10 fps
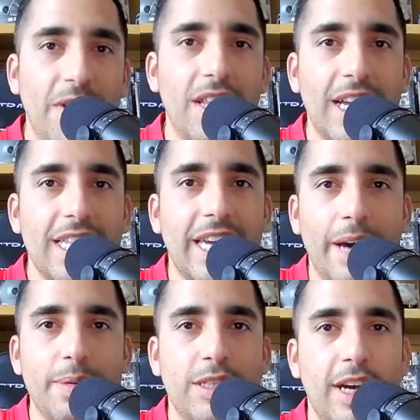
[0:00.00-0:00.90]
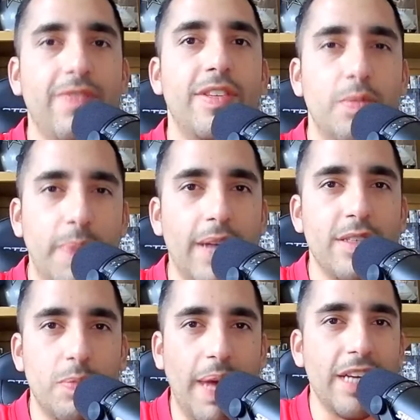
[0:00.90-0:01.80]
like the Cowboys offense
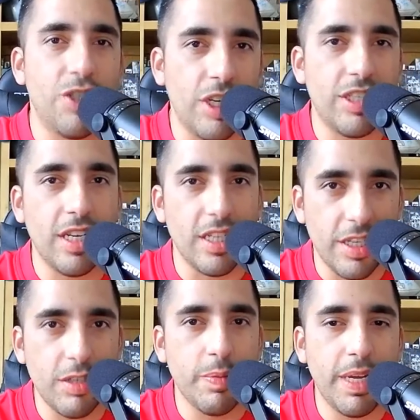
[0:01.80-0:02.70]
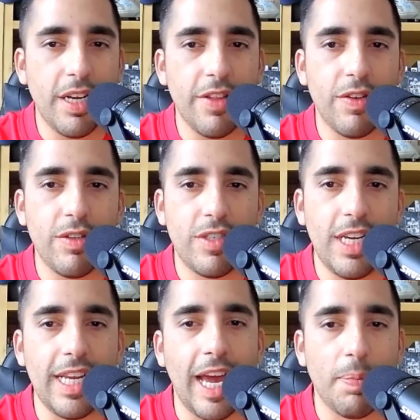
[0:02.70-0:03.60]
bounced back just a little bit on
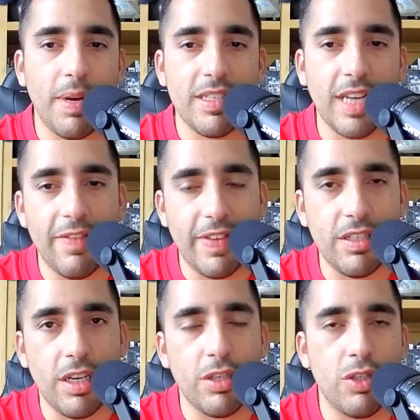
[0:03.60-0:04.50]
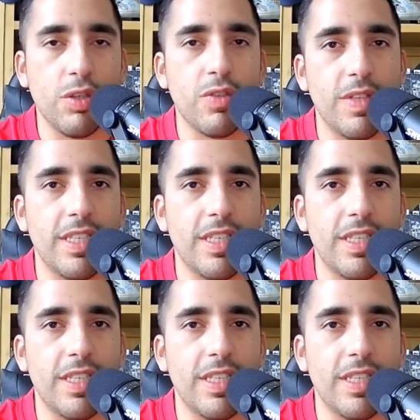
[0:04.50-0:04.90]
Thursday. Dak Prescott found Dalton Schultz for this